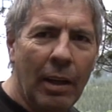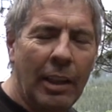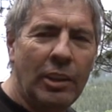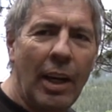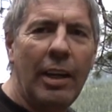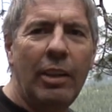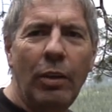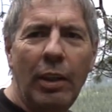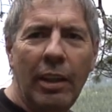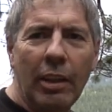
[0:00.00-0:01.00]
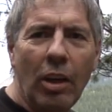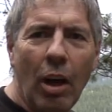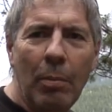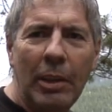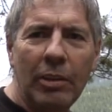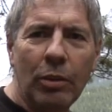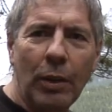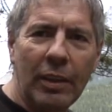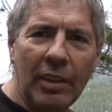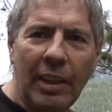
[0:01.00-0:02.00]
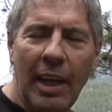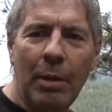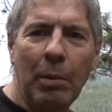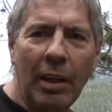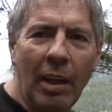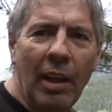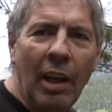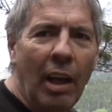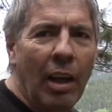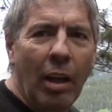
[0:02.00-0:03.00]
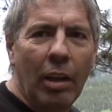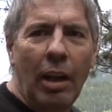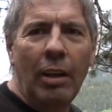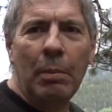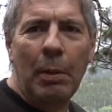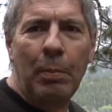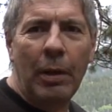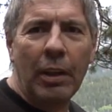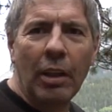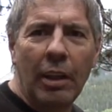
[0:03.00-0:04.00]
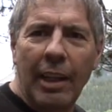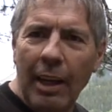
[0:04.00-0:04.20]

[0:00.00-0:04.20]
I try to do it in the comments as quick as I can, but a lot of them are pretty good.